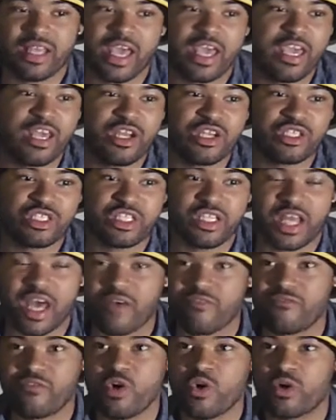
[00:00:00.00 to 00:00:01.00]
energy,
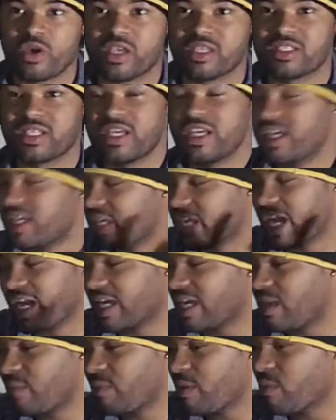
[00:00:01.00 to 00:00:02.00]
that focus. You gotta
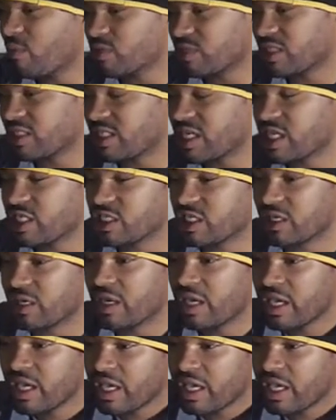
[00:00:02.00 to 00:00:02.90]
keep people's attention.